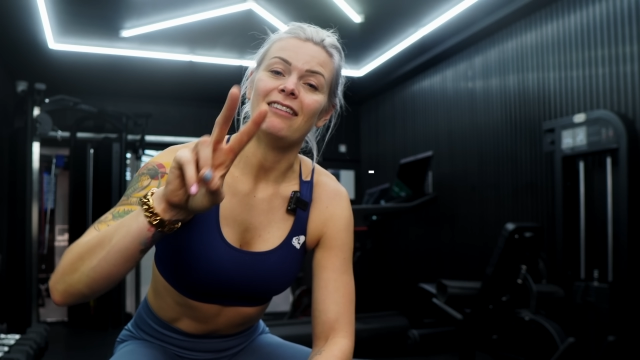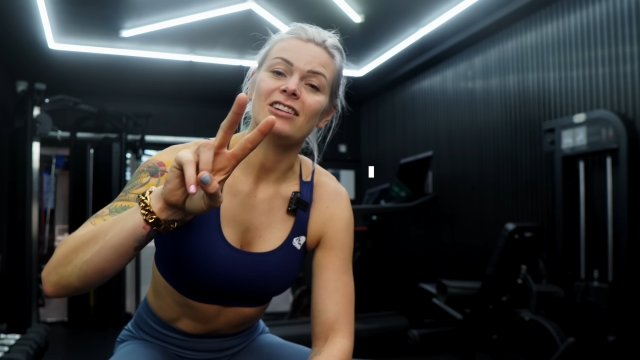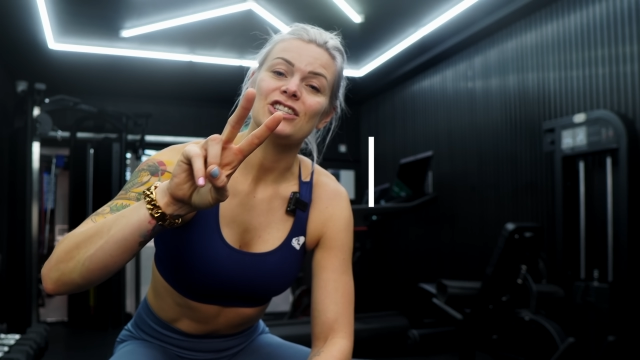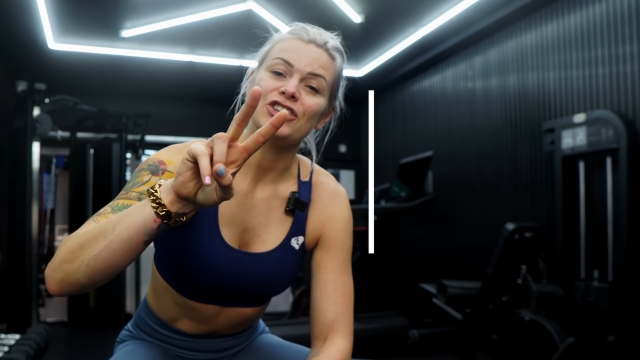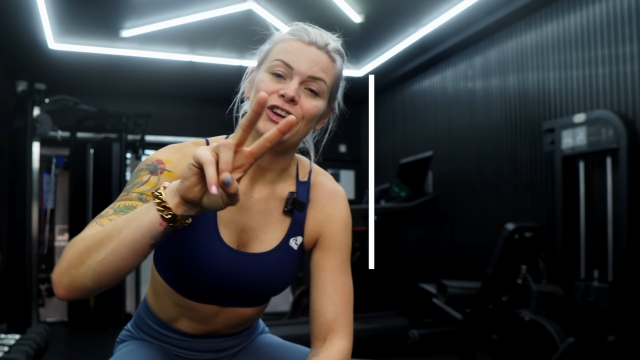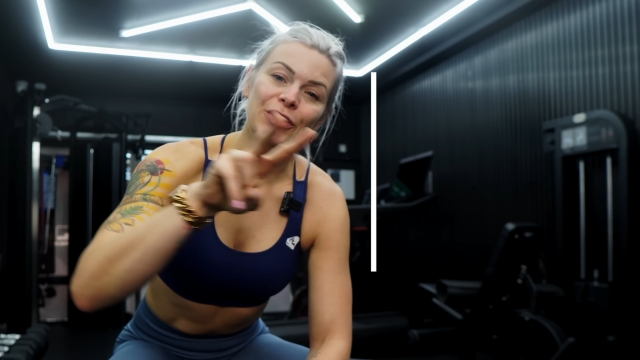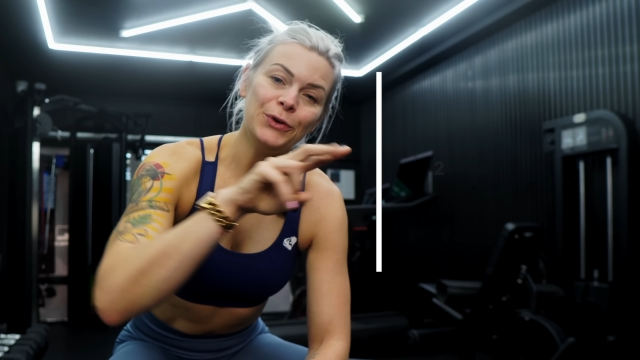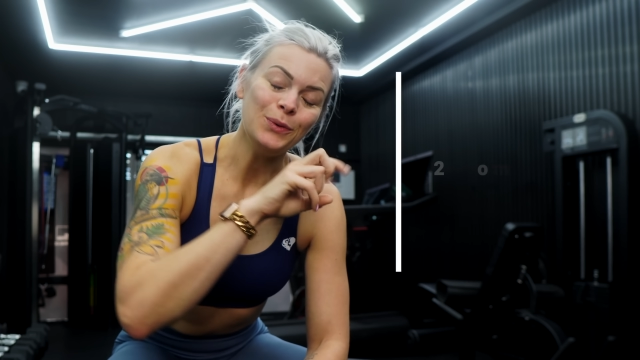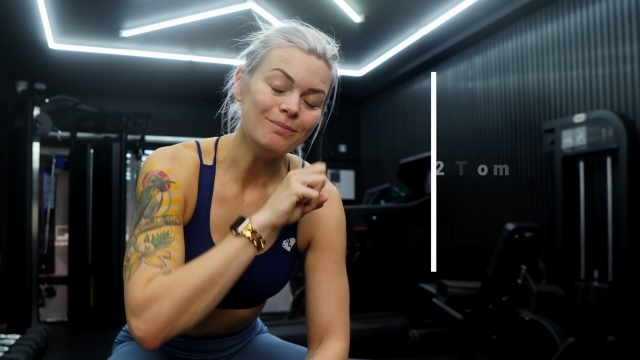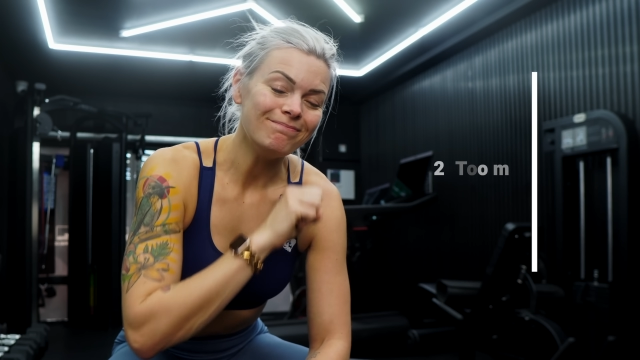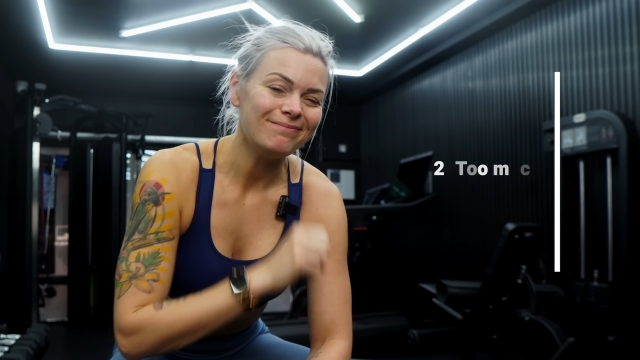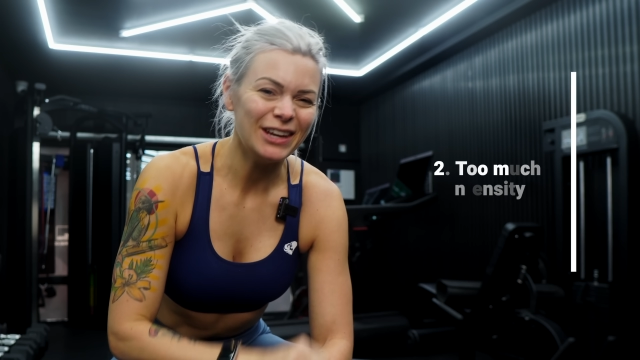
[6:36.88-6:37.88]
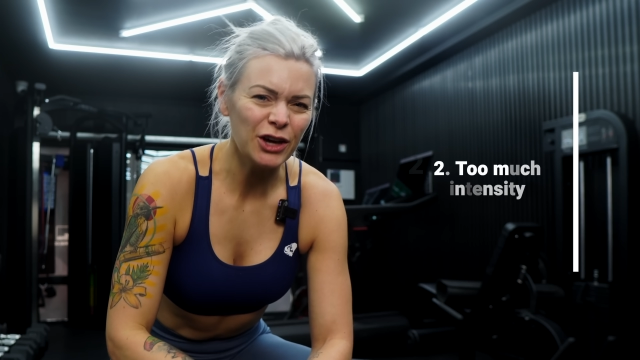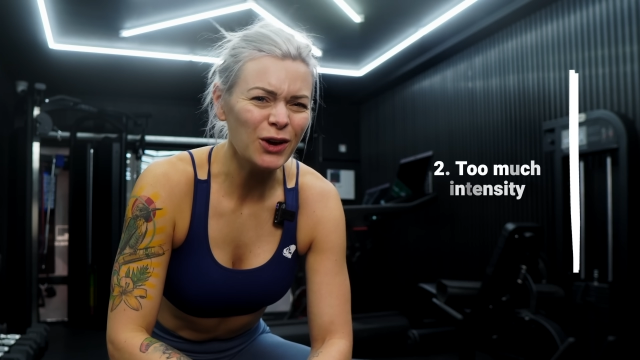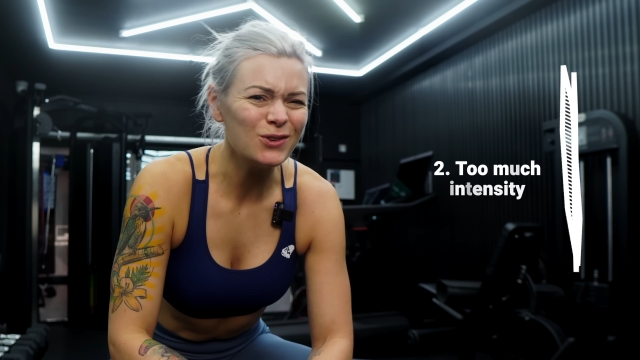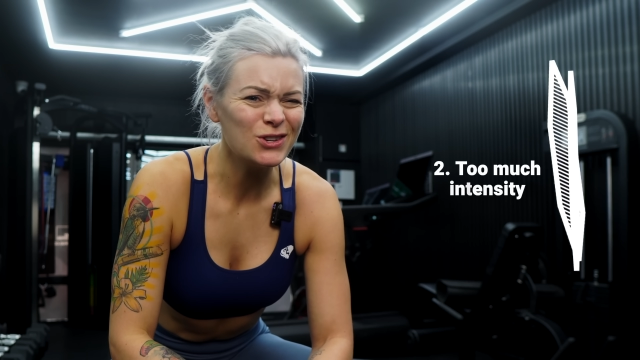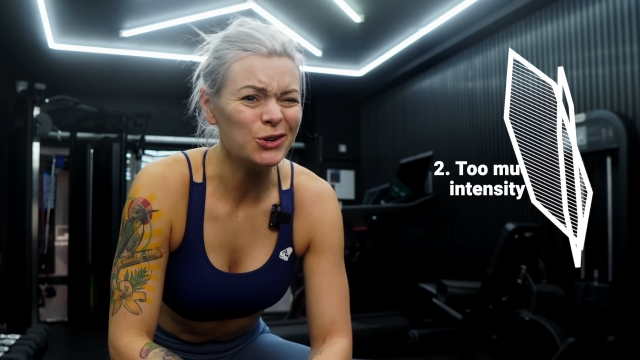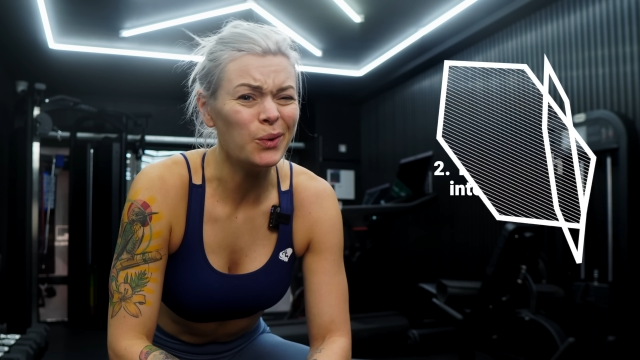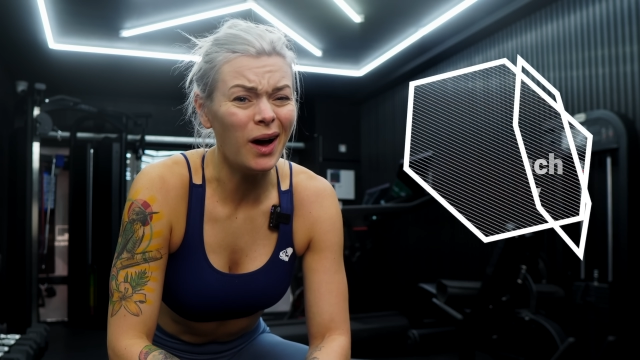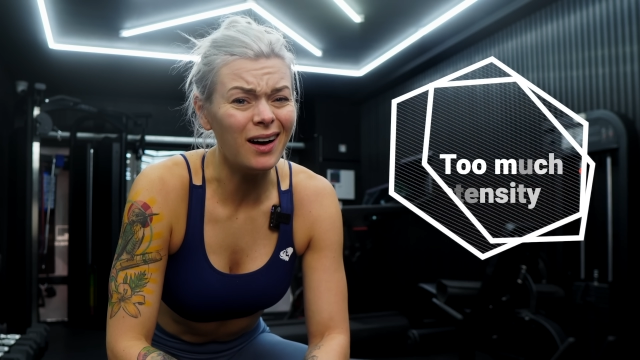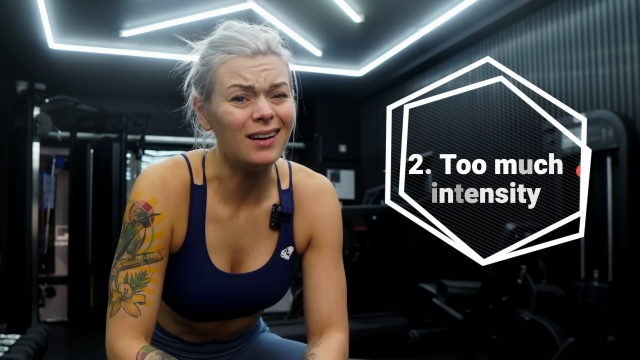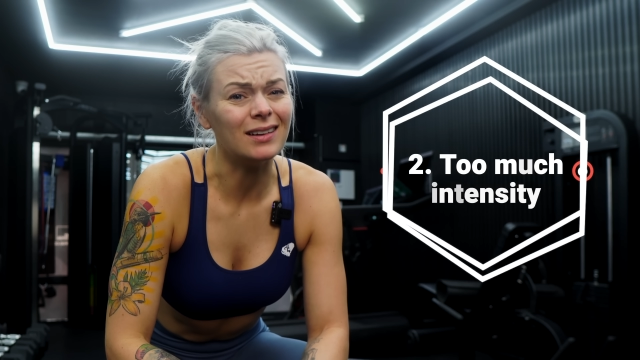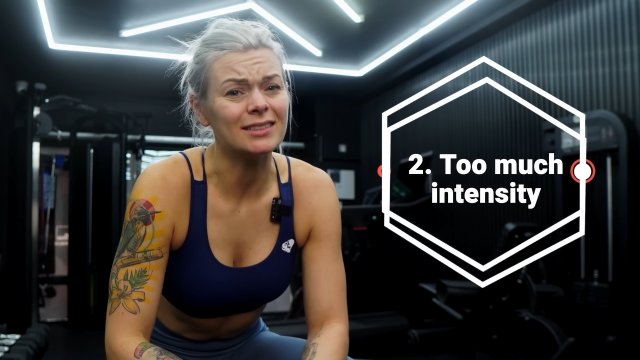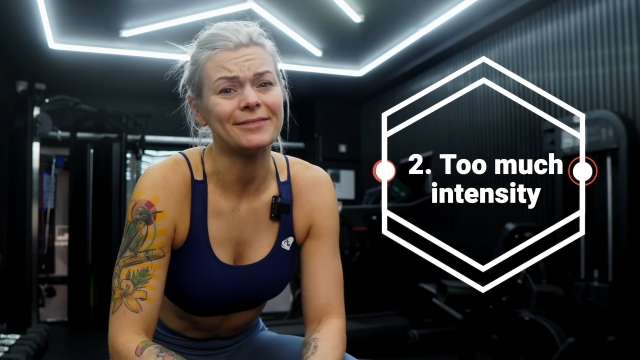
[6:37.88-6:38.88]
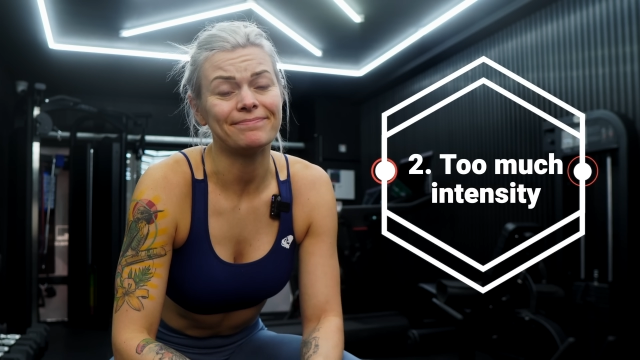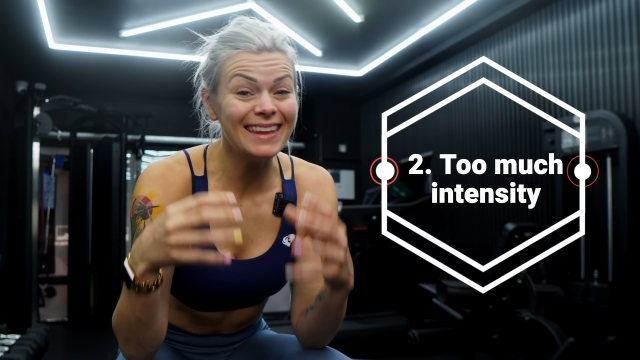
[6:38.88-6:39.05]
Error 2, you go too hard.